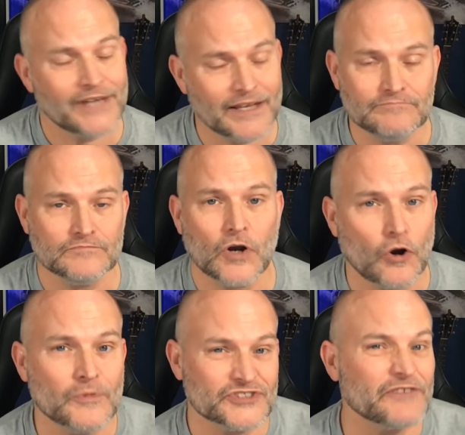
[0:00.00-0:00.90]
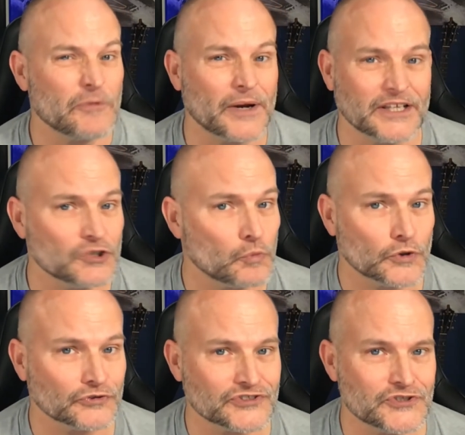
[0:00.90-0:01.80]
And almost everybody in the
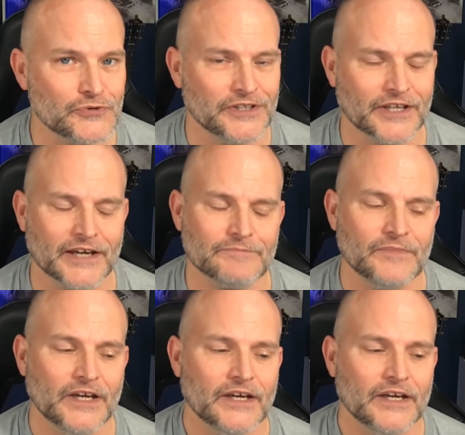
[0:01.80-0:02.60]
world is doing that.